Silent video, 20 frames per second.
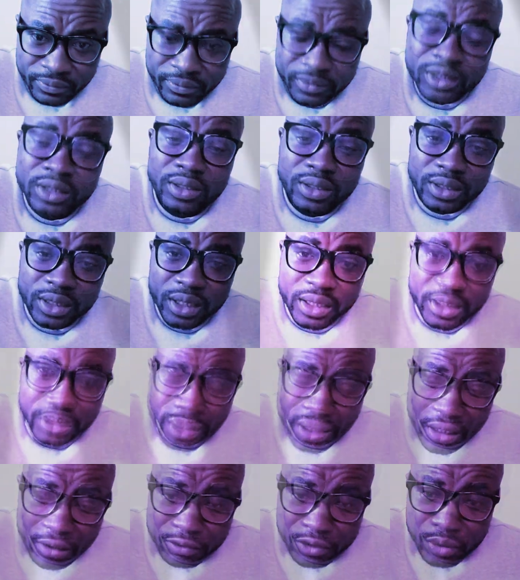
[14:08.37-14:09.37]
Second
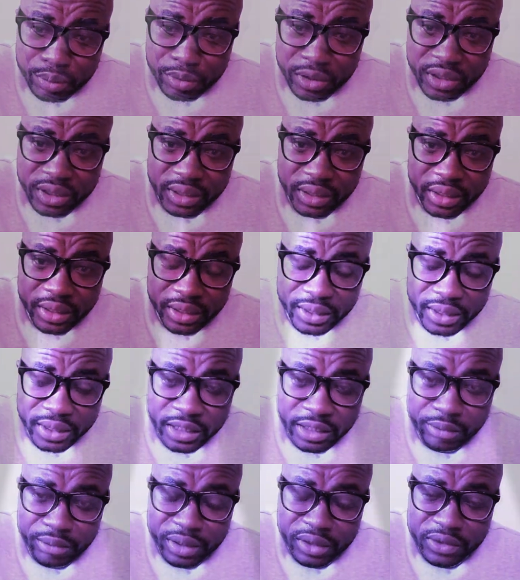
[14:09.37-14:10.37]
child was born
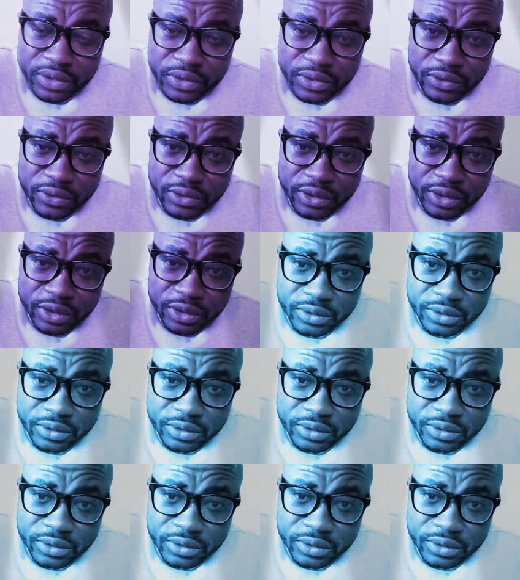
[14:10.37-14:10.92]
in Minnesota,